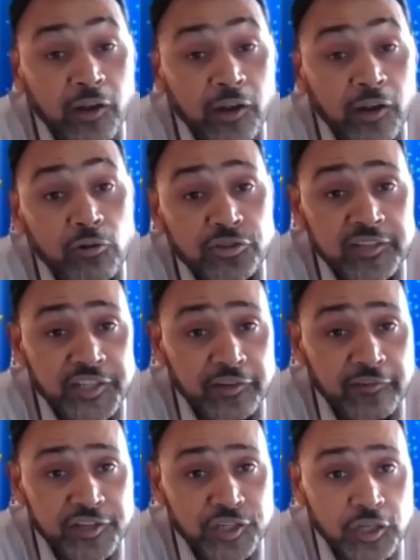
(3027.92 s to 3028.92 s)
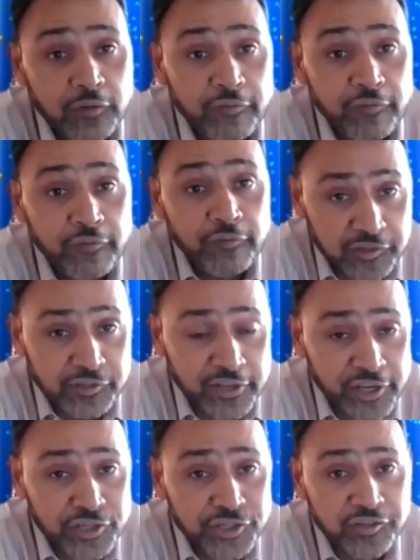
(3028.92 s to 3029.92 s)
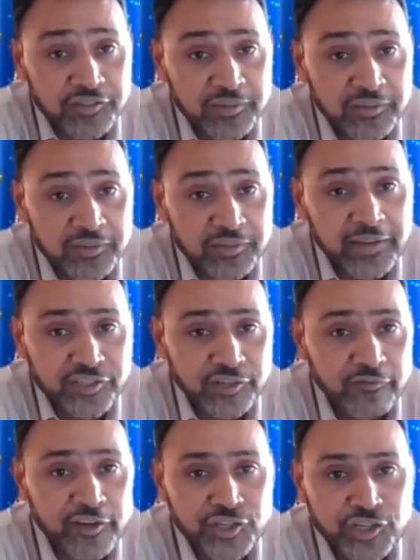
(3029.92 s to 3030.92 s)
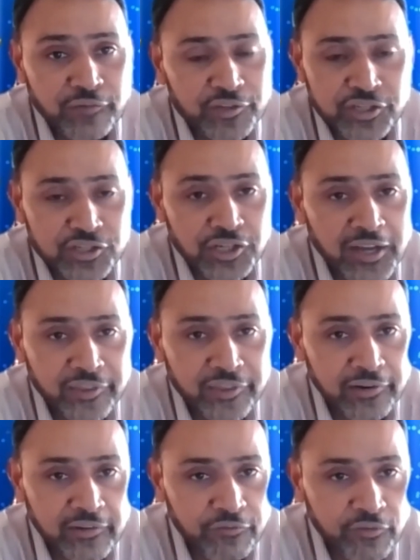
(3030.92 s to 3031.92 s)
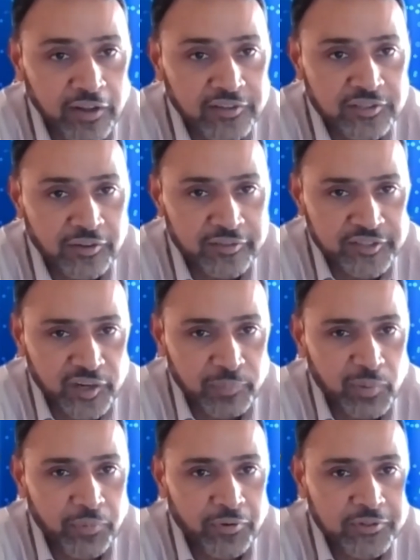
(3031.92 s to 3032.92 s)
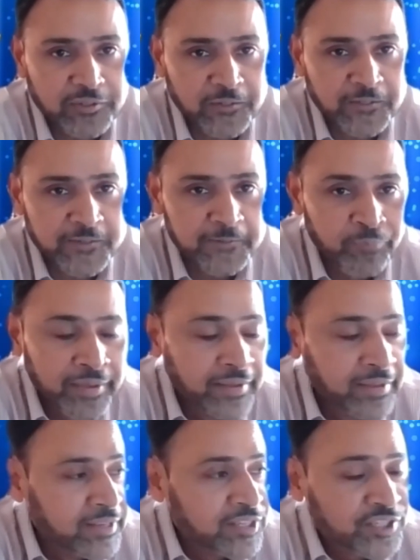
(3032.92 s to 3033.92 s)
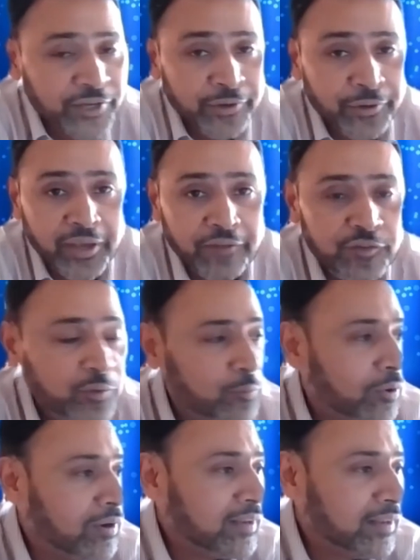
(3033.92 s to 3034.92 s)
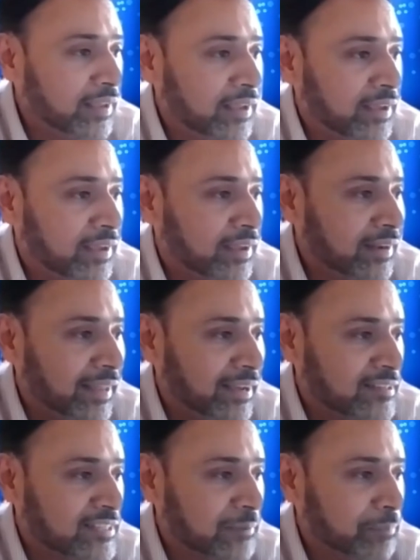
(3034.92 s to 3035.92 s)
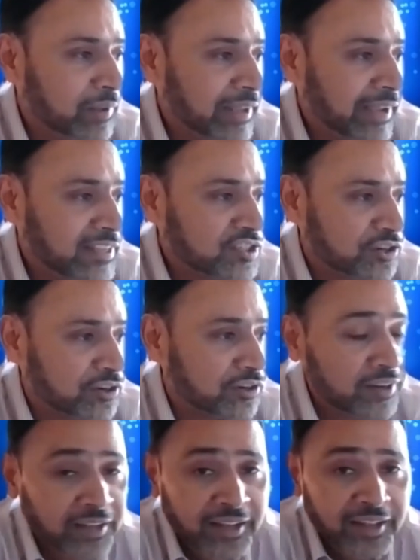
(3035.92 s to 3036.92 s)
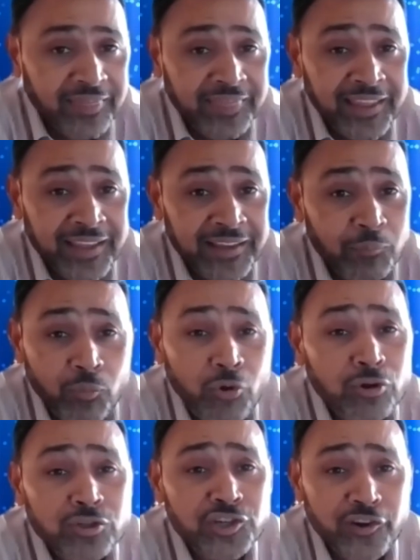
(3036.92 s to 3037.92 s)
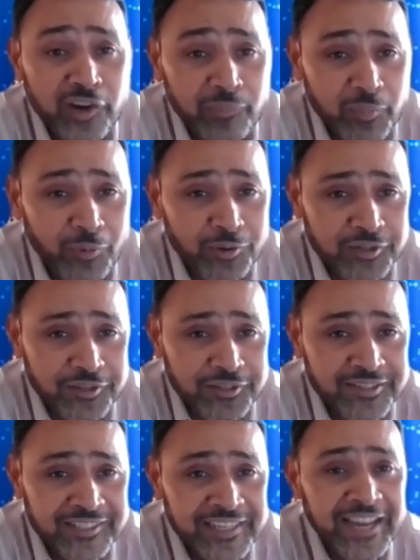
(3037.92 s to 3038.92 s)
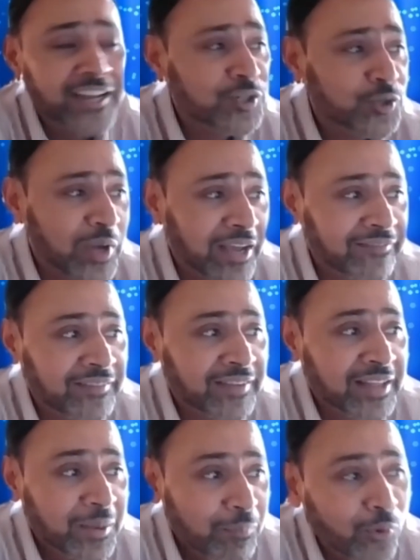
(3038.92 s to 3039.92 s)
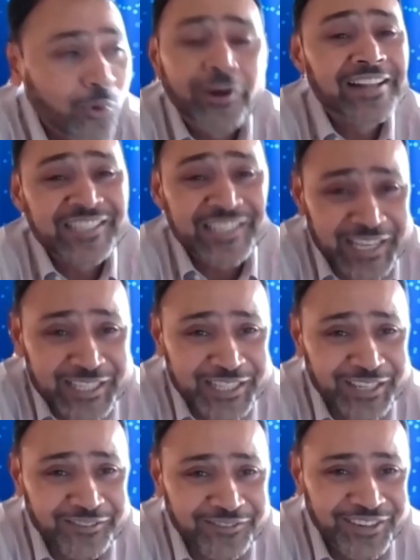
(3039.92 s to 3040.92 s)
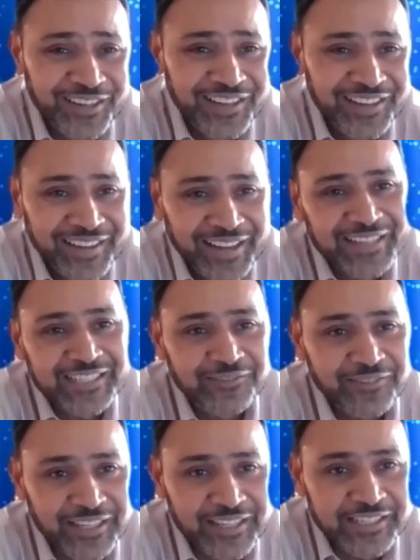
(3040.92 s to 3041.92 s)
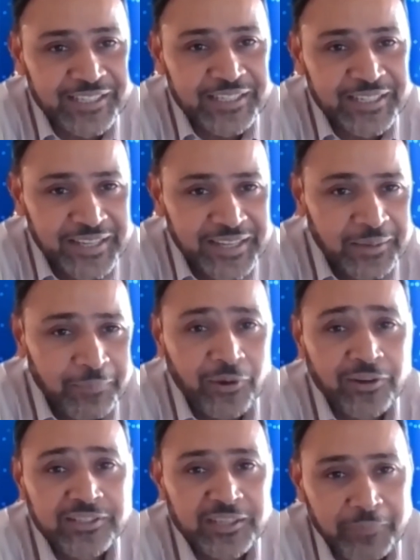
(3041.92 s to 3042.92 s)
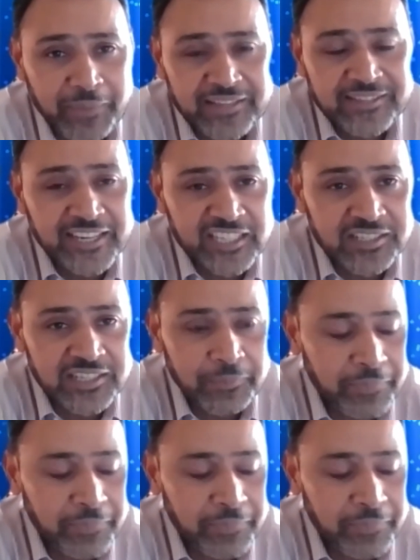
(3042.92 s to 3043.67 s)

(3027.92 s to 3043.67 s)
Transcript: also the integration of research and education is a big consideration, which is not there for unsolicited proposals. So if you want a simple answer, then most career proposals tend to have more extensive activities because it makes sense